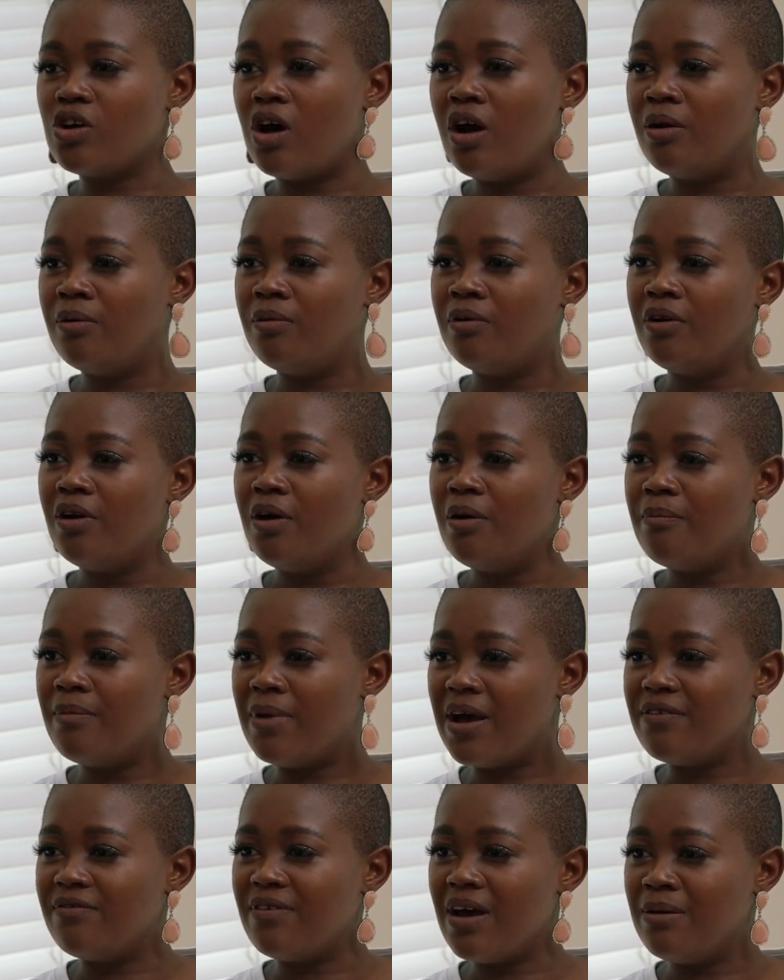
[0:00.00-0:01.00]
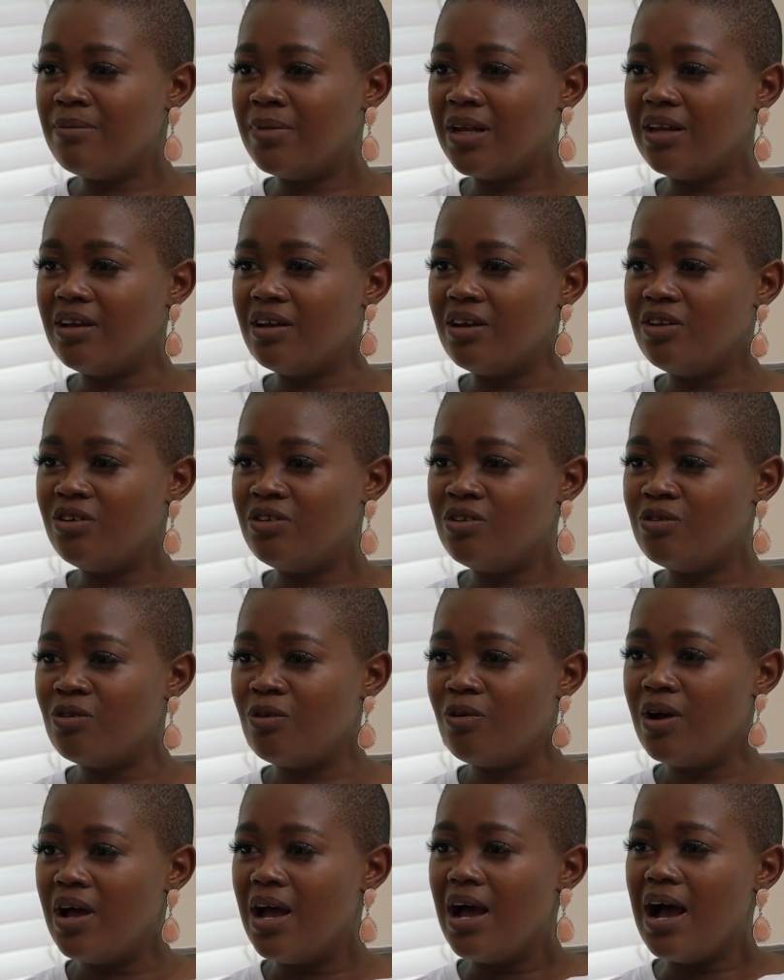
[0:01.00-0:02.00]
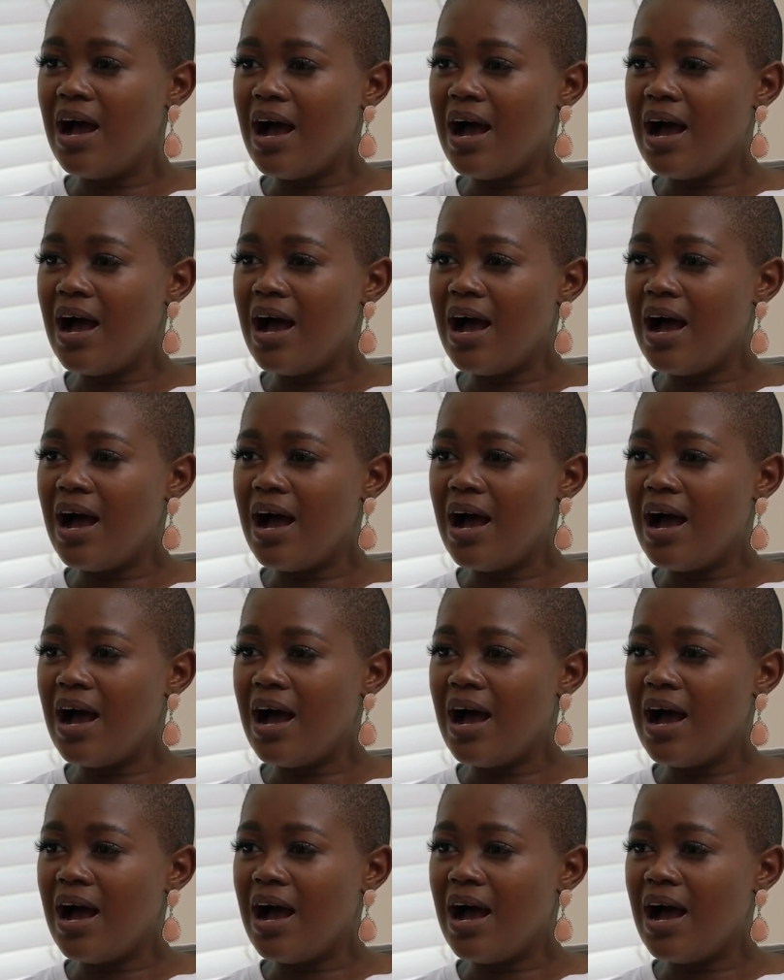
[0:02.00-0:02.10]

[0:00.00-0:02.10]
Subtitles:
on my family, you know,